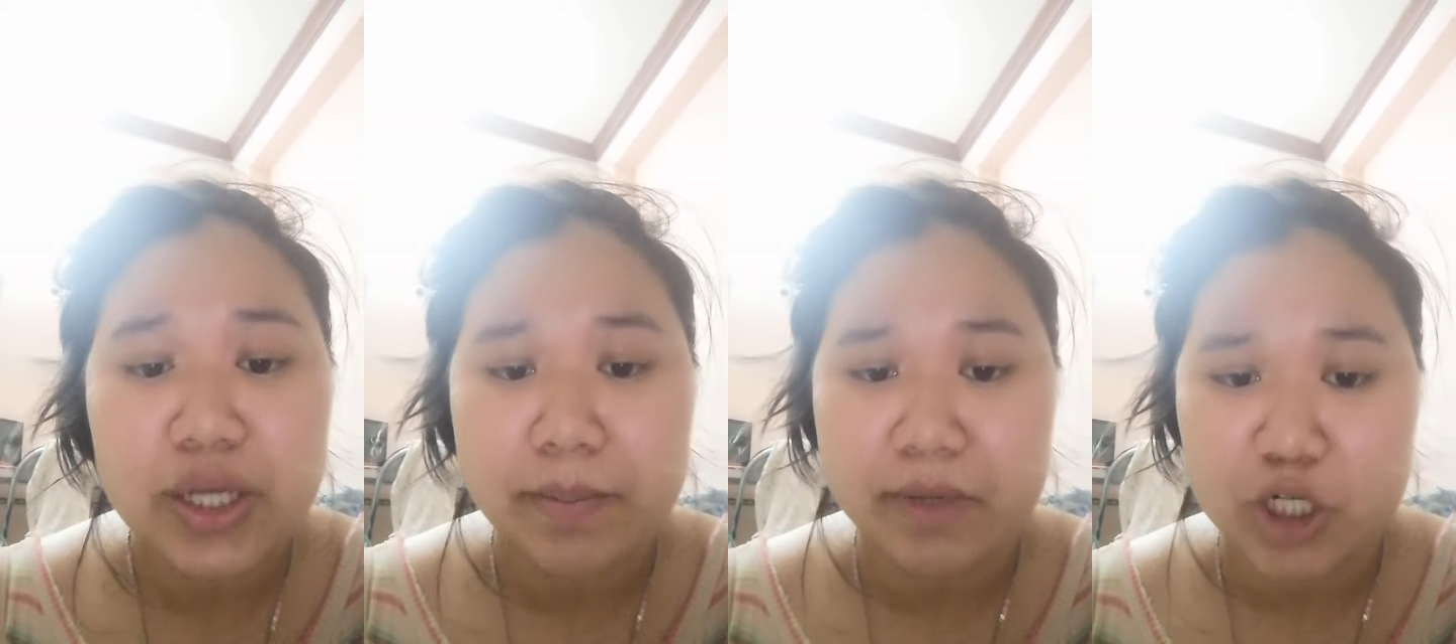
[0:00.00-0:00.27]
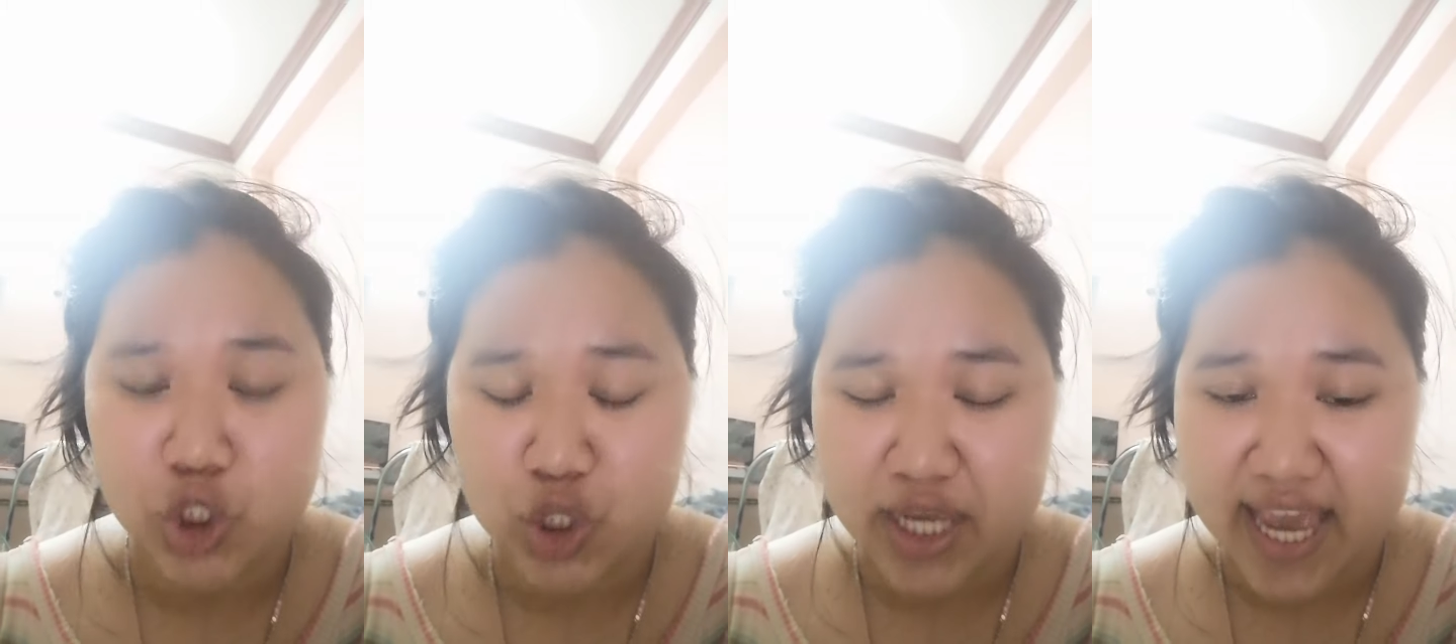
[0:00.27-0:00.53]

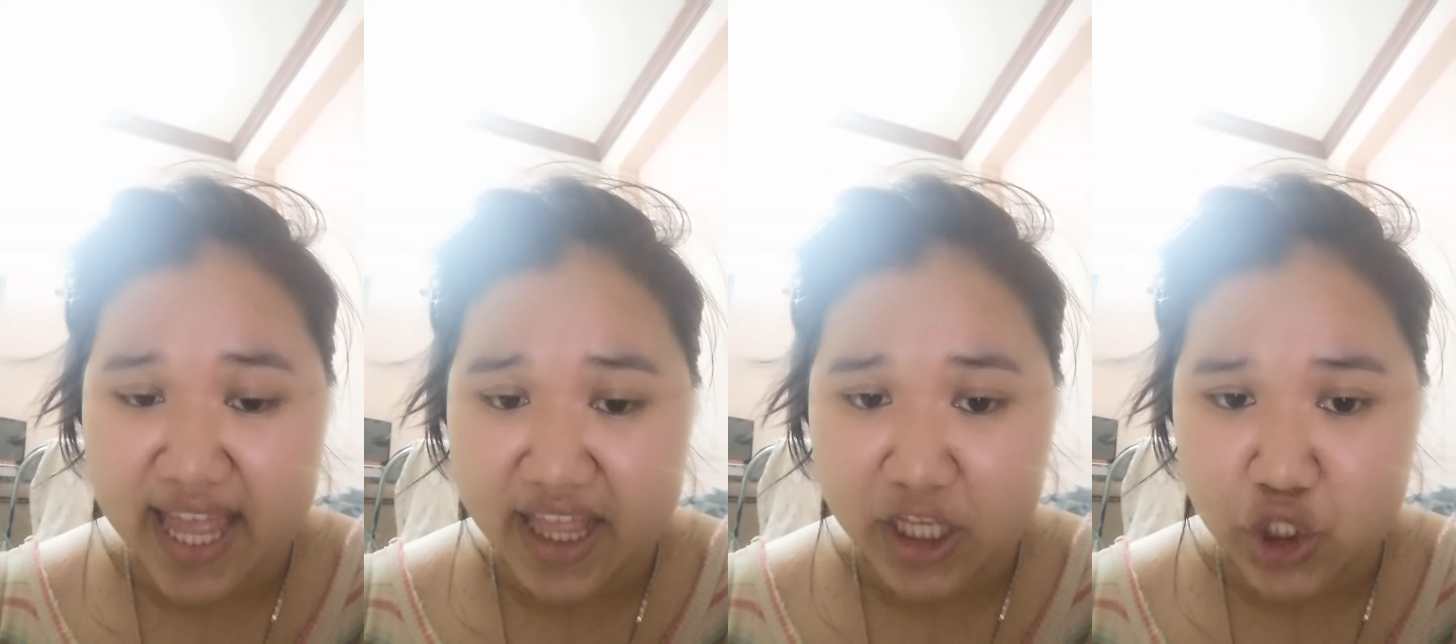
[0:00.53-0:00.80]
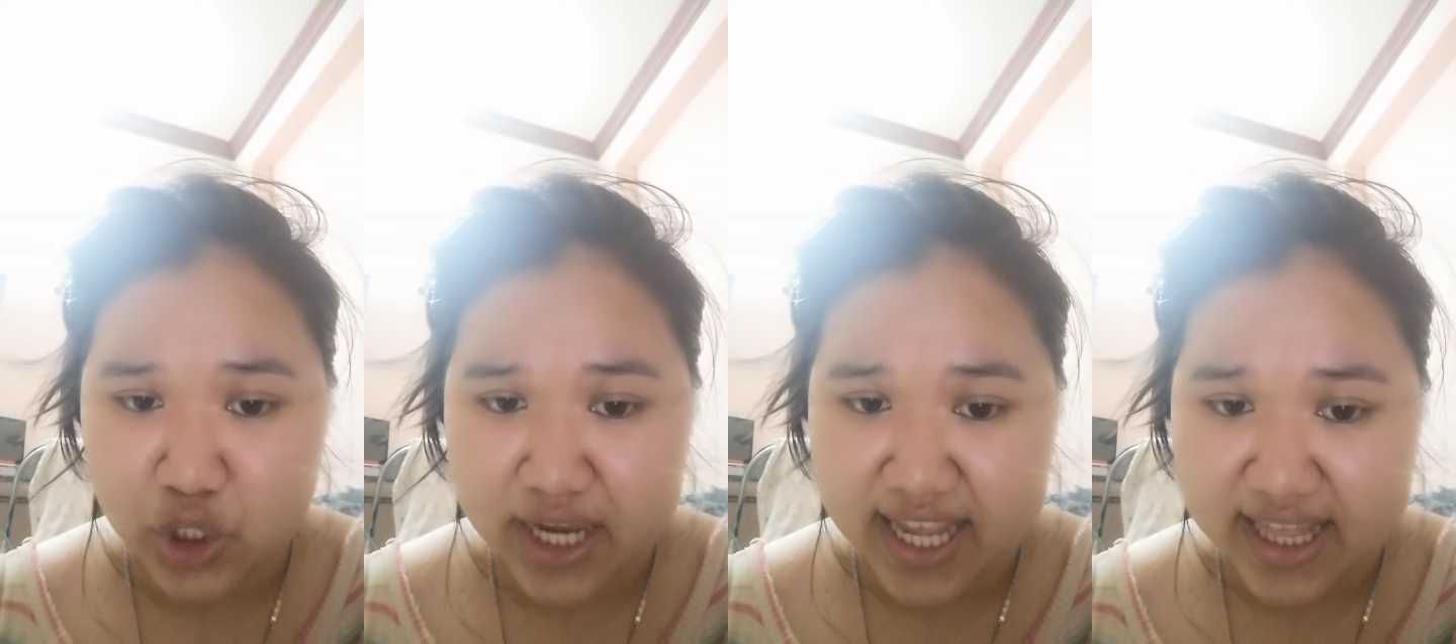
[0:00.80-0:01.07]
numbers
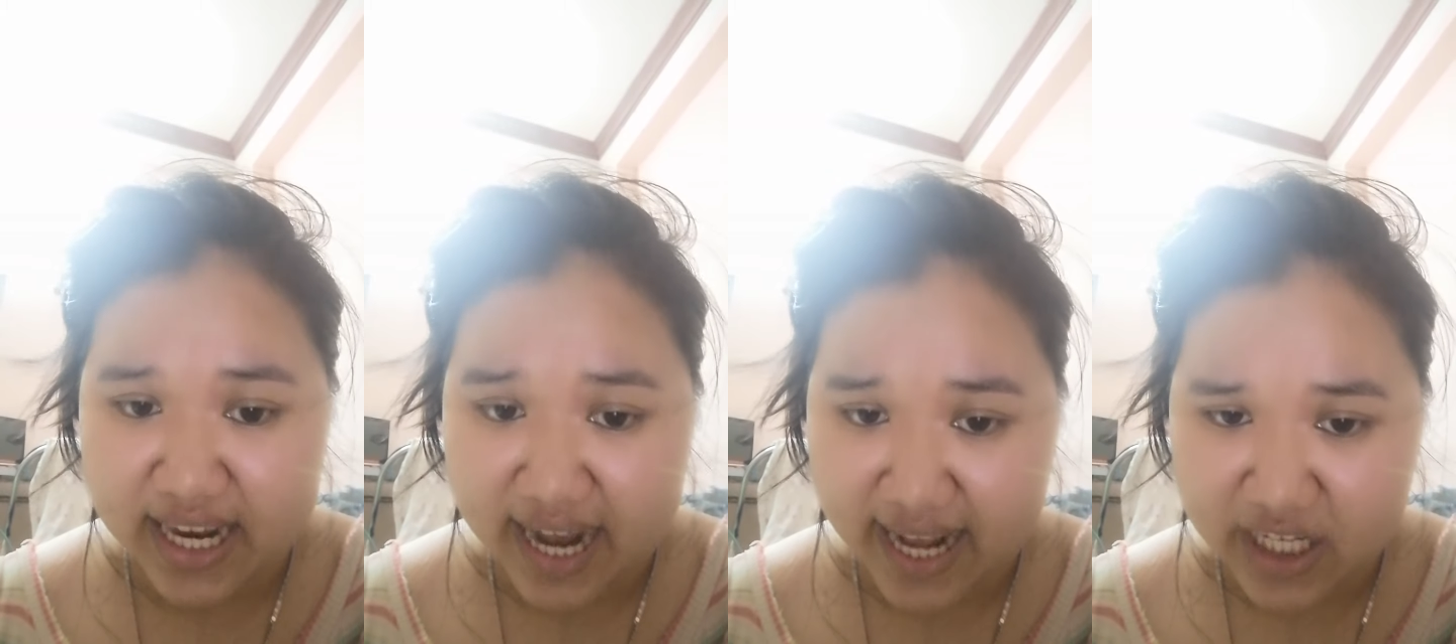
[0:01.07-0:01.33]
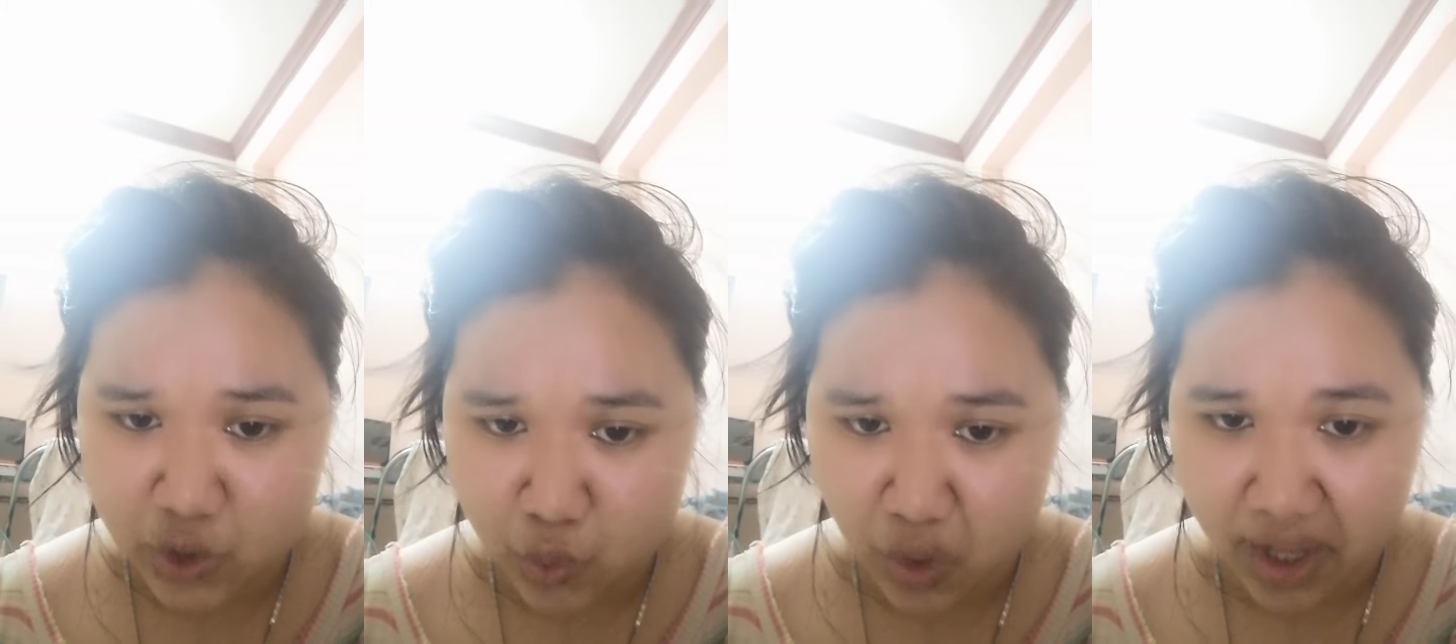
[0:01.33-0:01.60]
together to get the
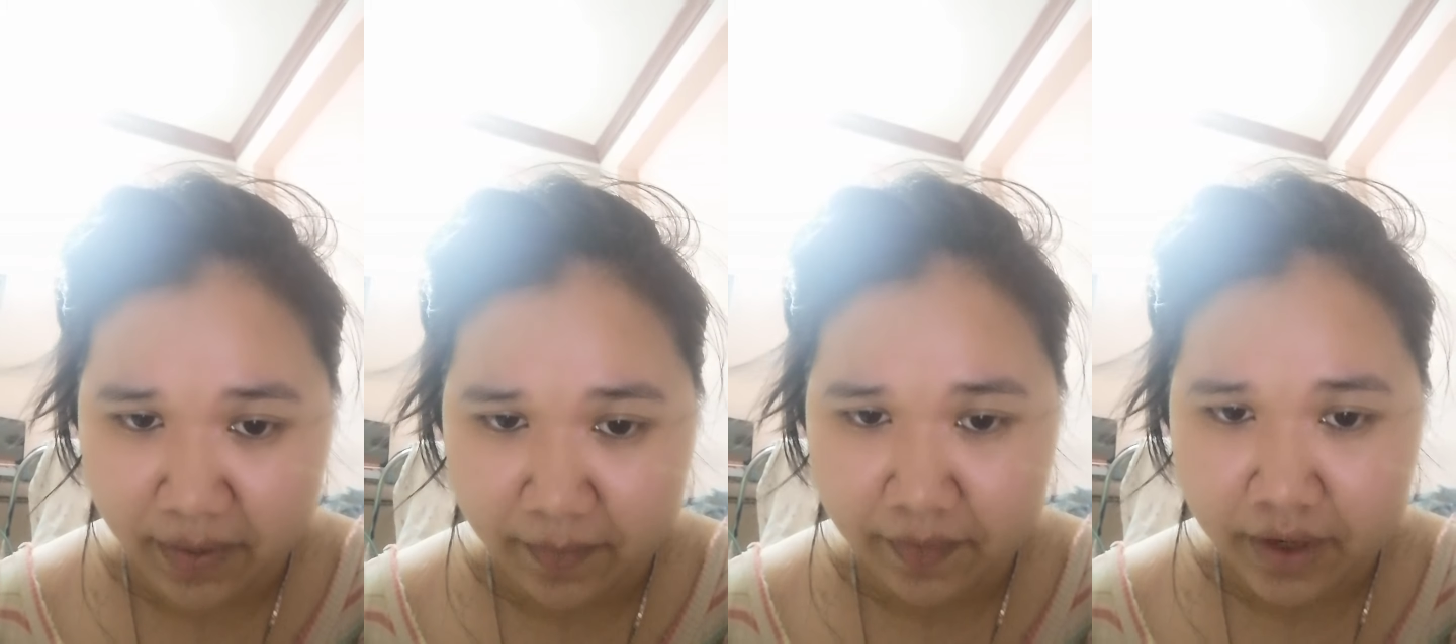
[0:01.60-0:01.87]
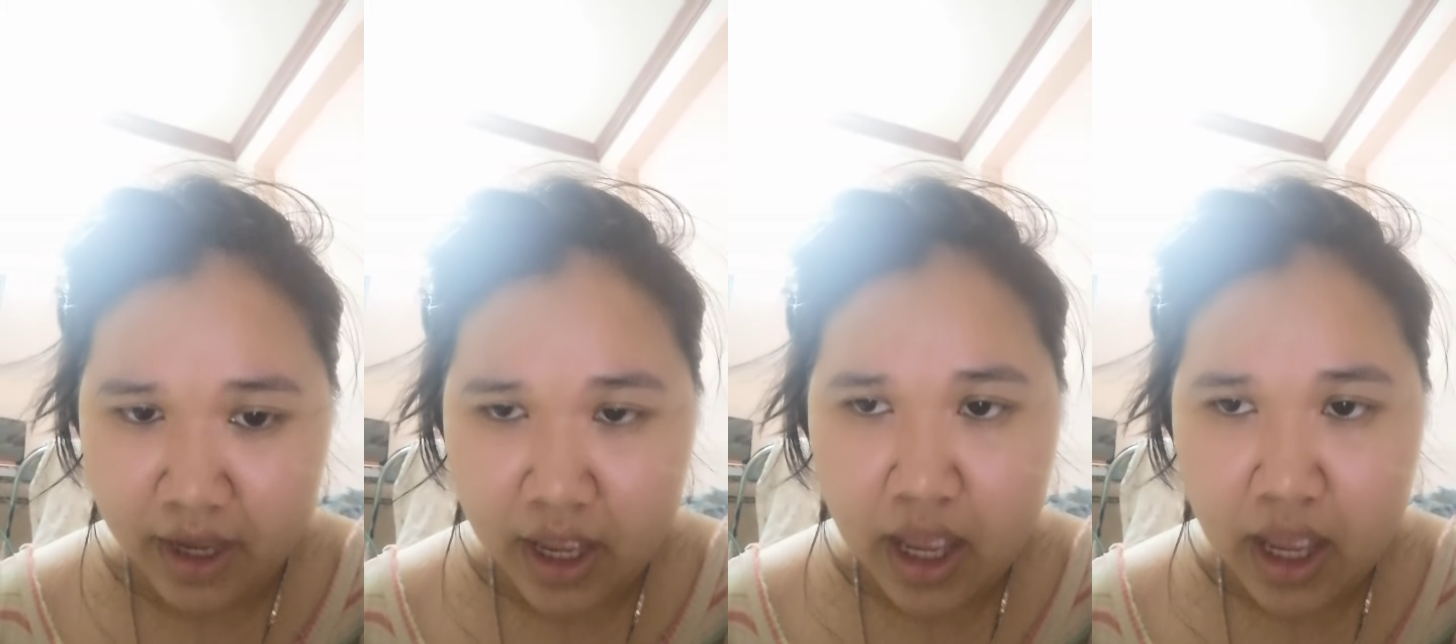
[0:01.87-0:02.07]
next one.